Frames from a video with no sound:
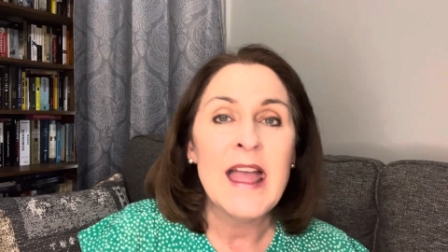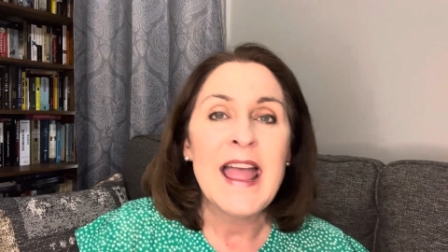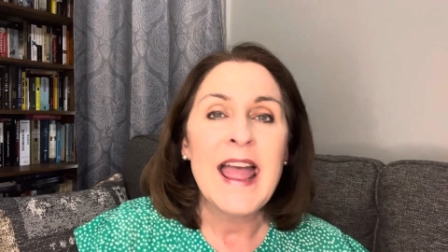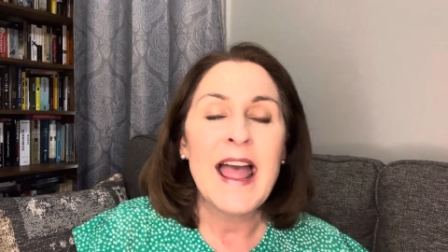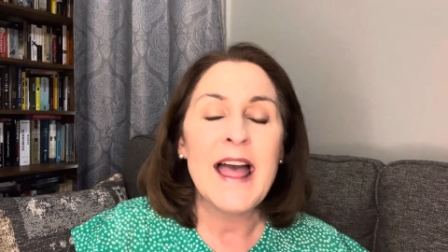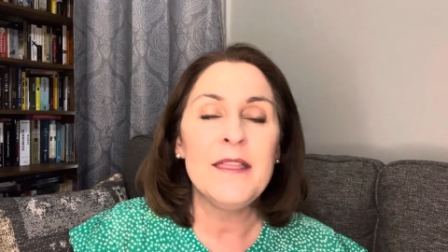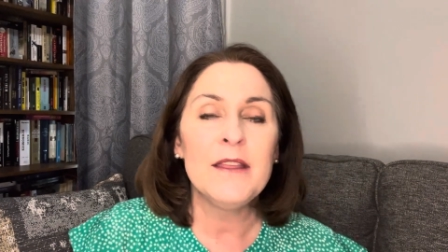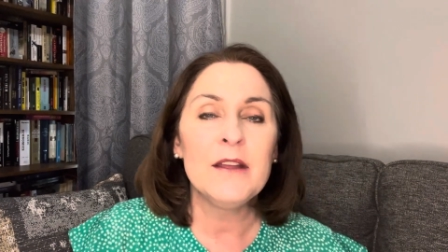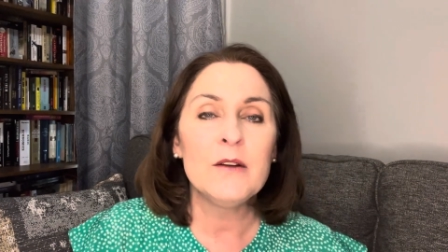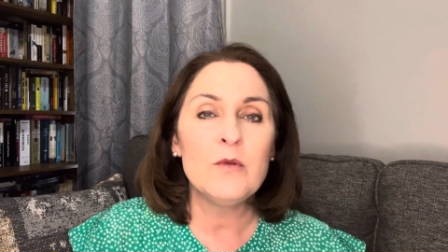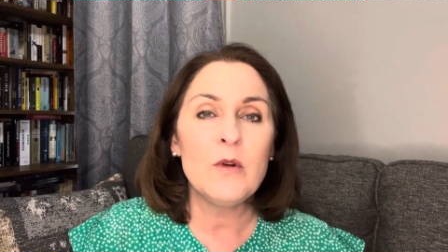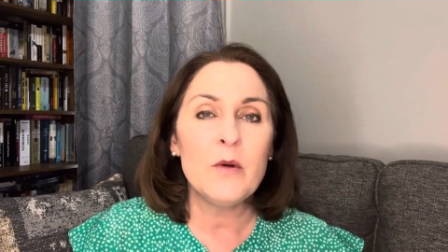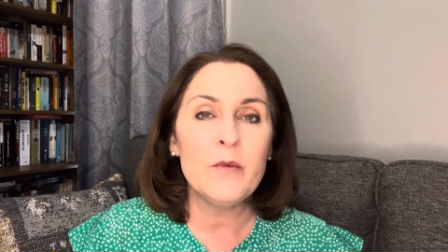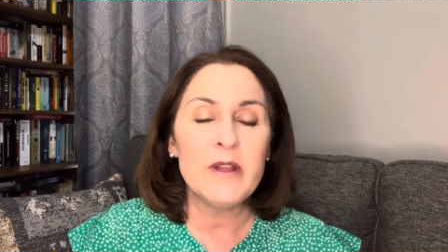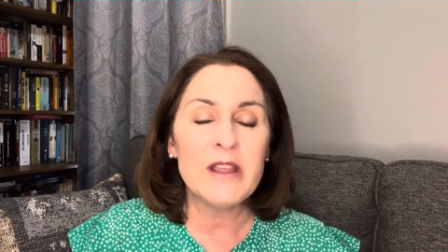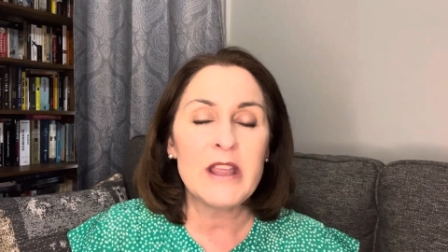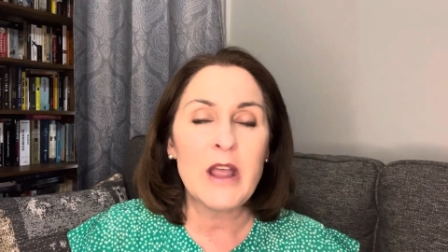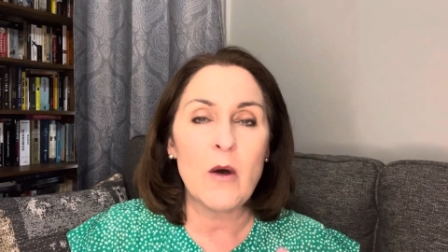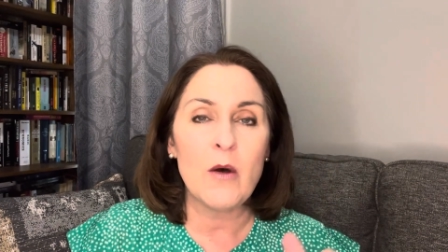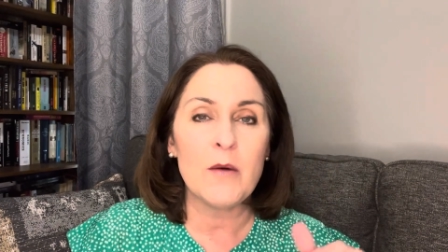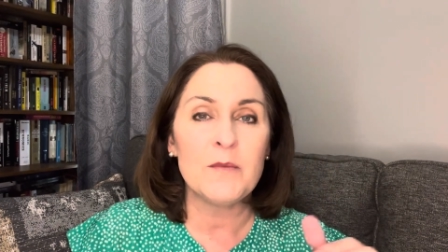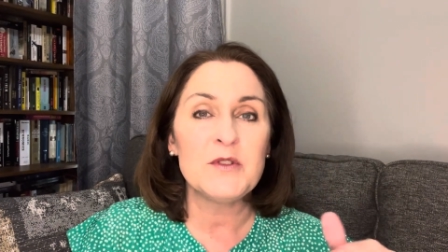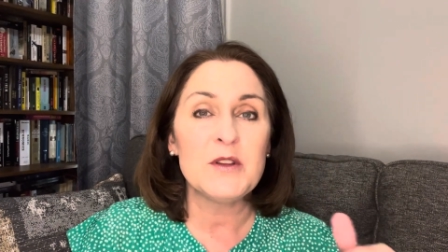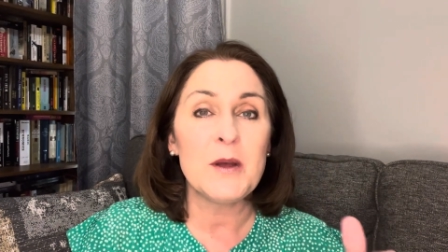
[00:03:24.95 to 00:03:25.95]
And then when we
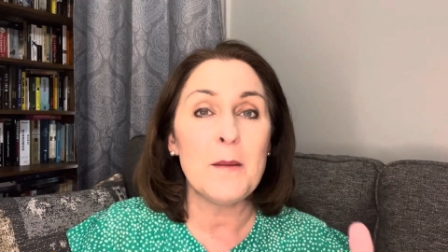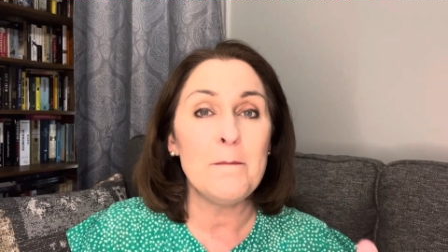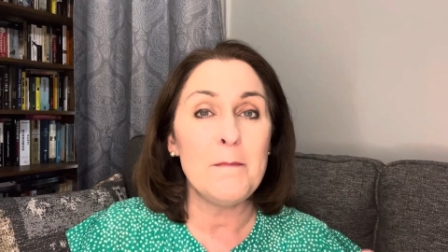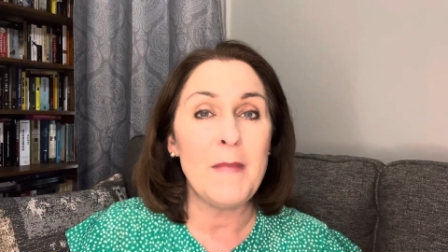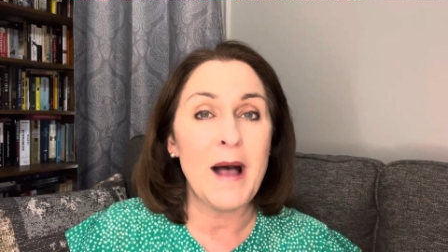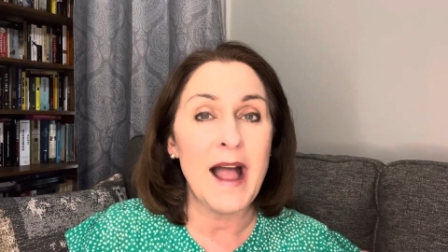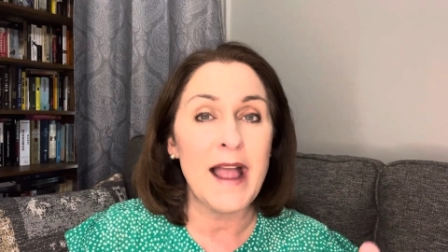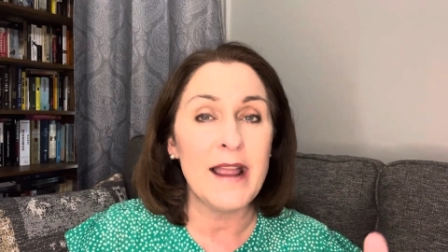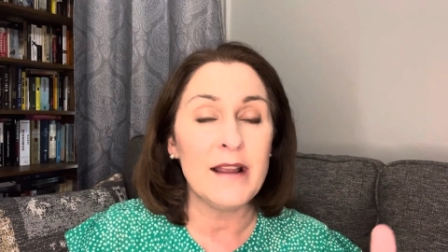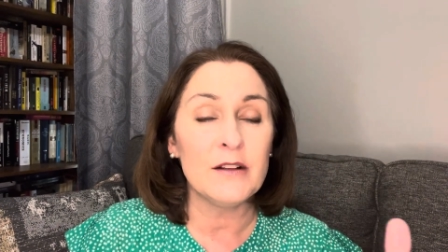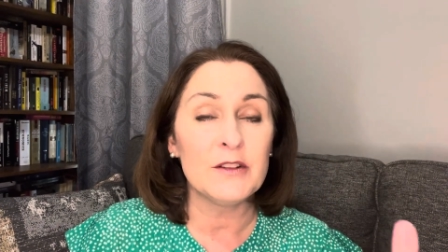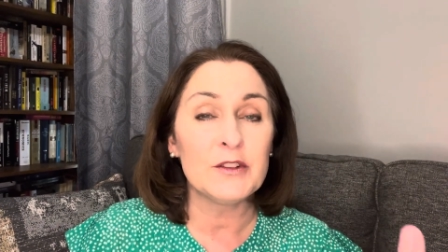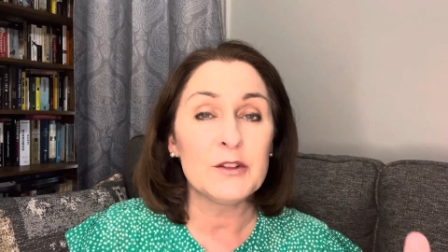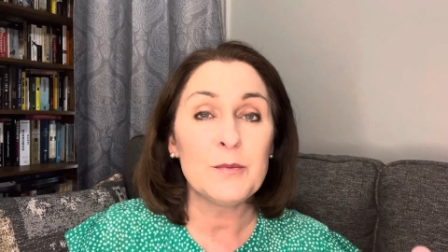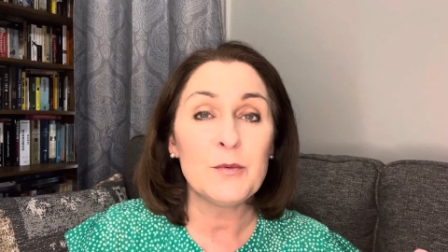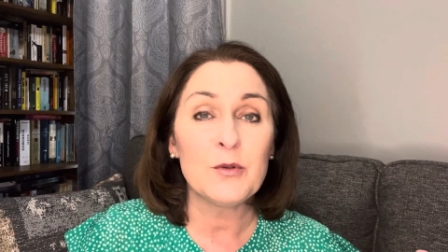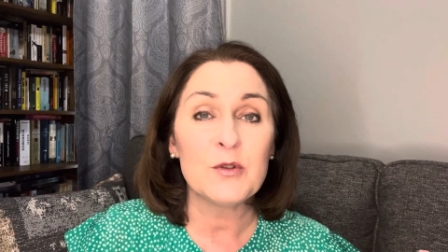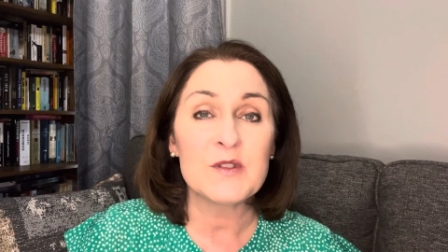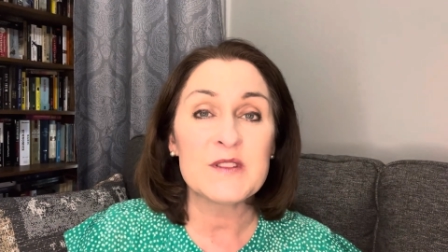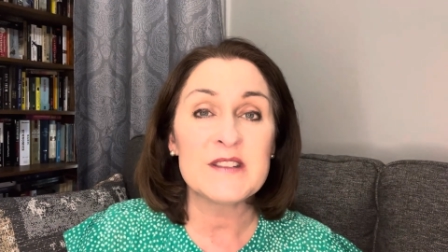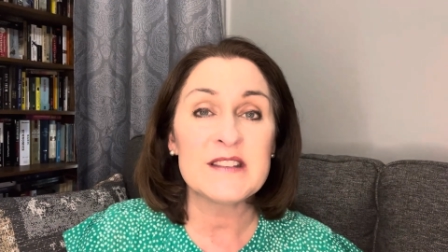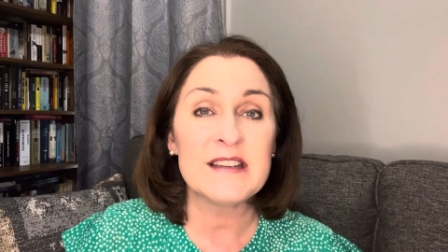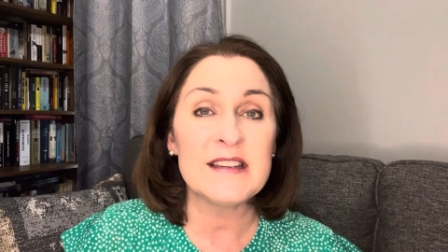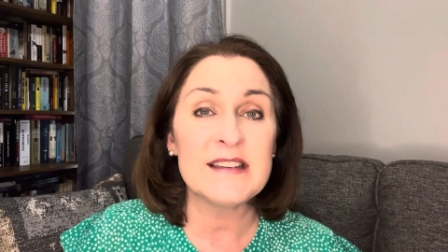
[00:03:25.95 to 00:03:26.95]
go up to mild
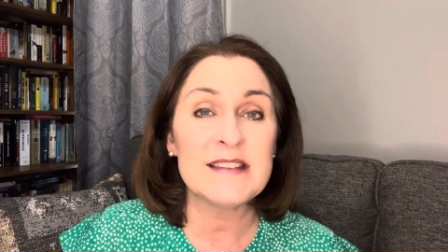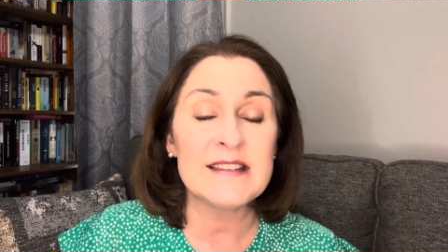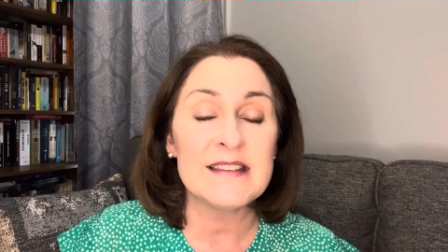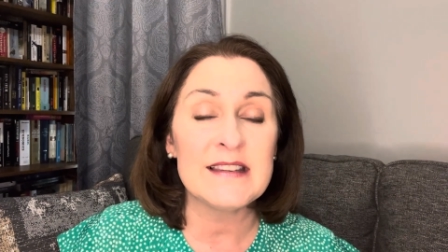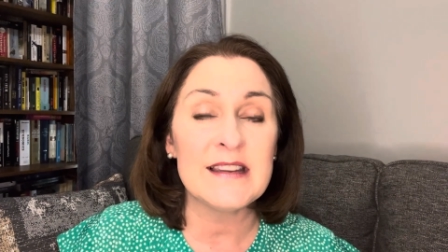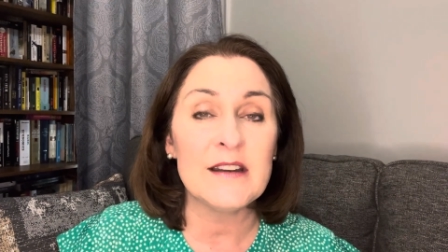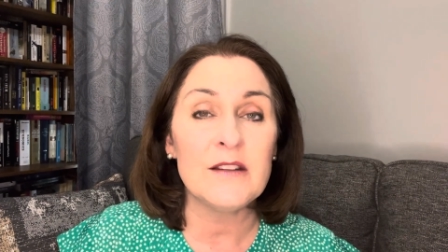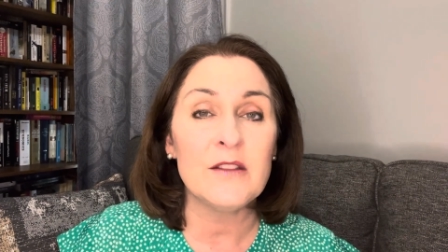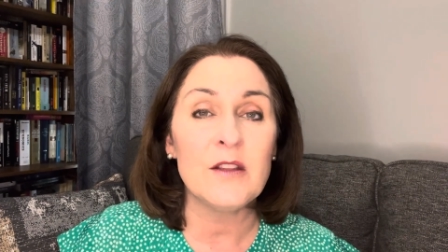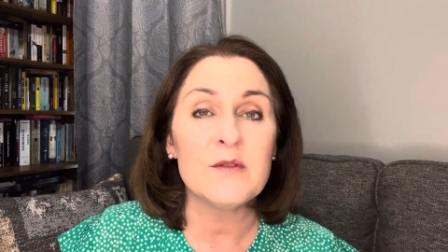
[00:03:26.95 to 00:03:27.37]
persistent,